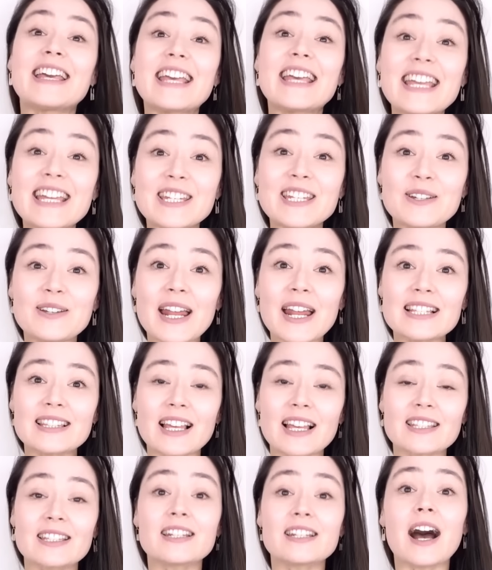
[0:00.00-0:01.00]
In today's
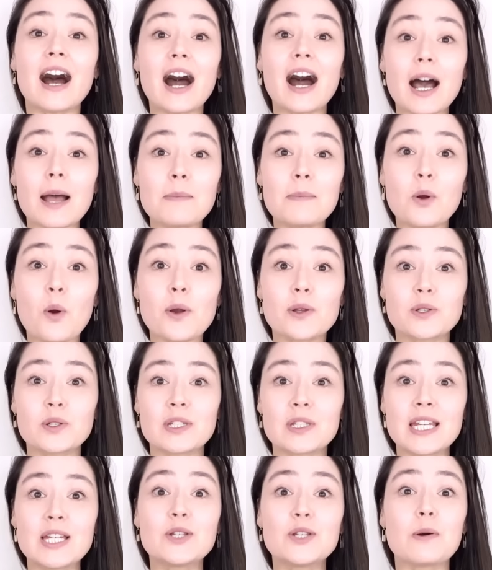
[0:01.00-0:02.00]
lesson, I'm going to
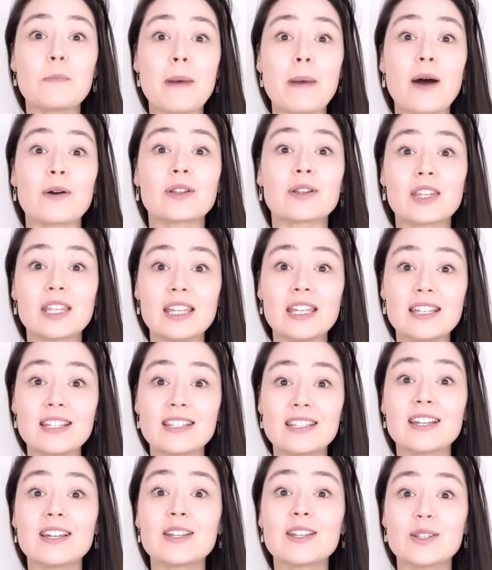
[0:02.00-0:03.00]
teach you about these
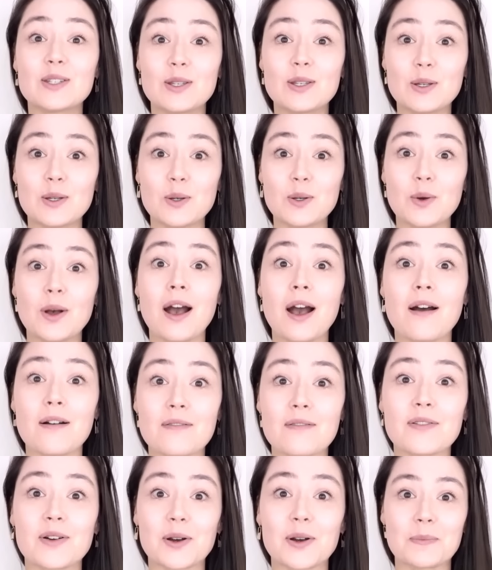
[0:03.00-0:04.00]
two
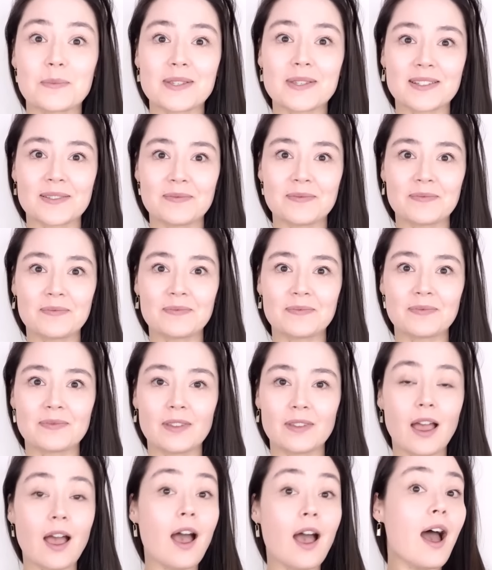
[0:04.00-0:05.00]
verbs.
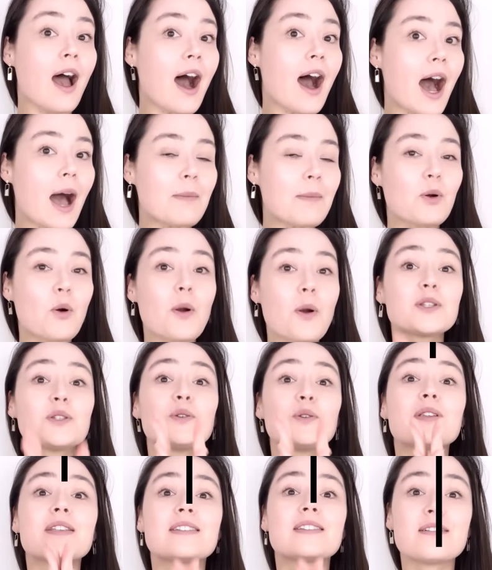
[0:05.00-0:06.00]
I'm going to
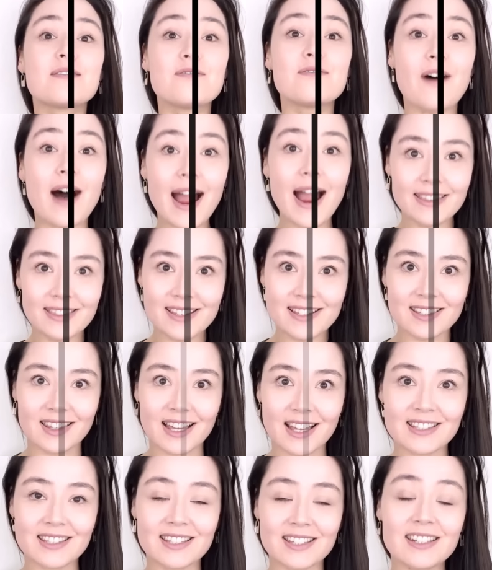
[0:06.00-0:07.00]
divide this
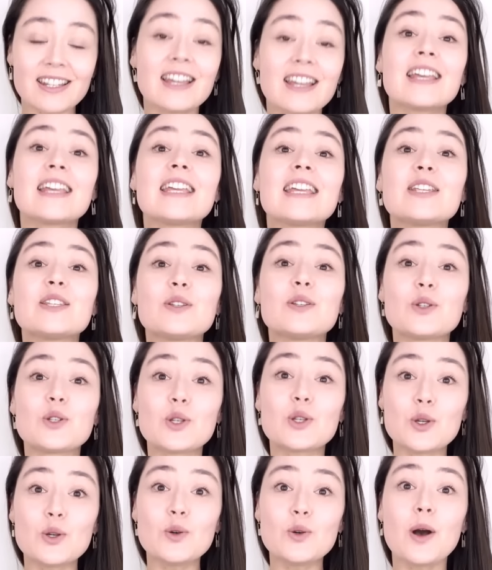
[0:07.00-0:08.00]
lesson into
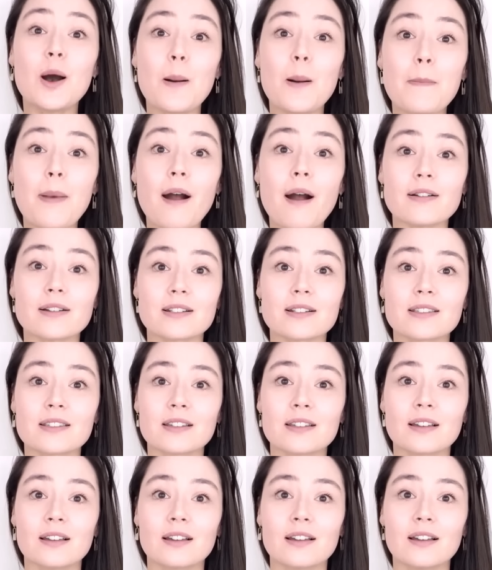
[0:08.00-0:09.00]
two parts.
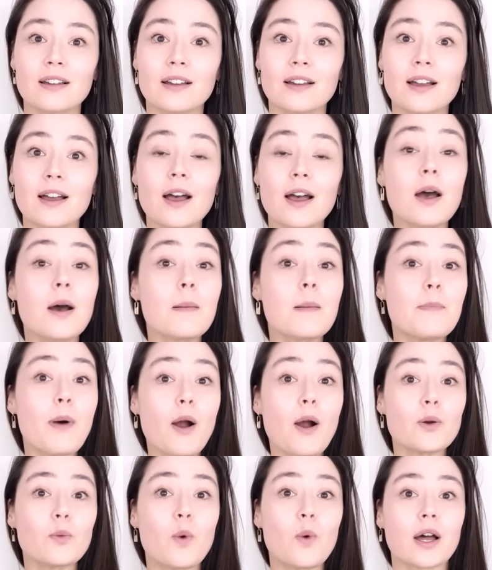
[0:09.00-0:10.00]

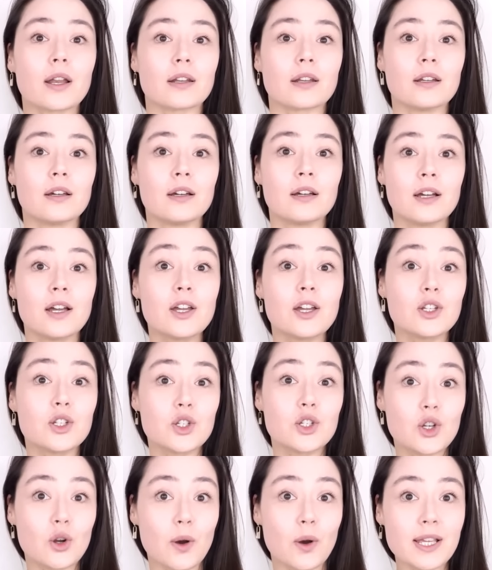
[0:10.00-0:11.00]
Part one,
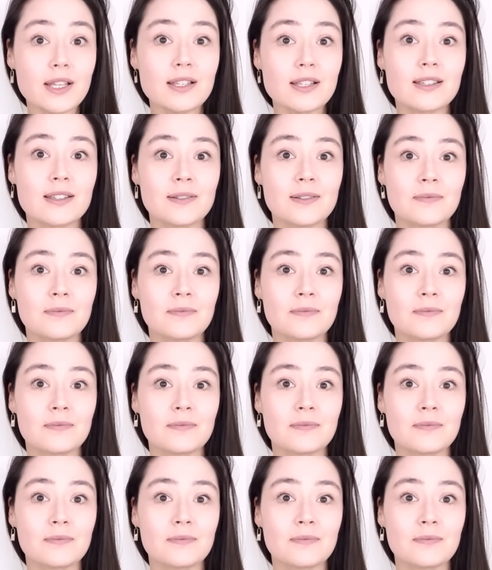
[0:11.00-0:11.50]
choice.